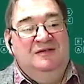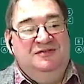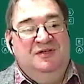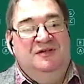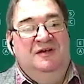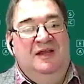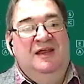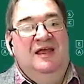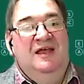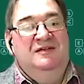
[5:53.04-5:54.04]
Certainly,
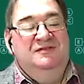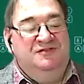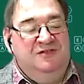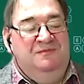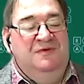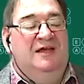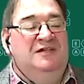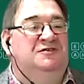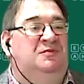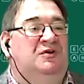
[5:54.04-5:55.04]
some
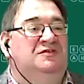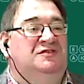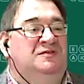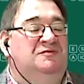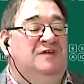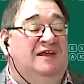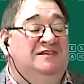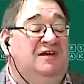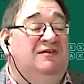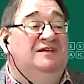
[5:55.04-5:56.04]
case reports and some case
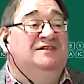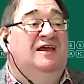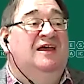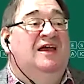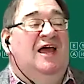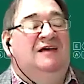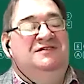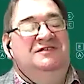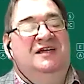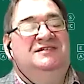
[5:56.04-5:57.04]
series have
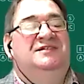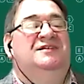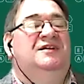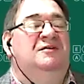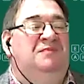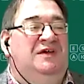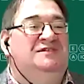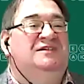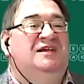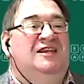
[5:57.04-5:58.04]
suggested that
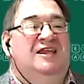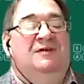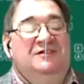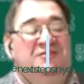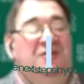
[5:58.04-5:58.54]
obesity limits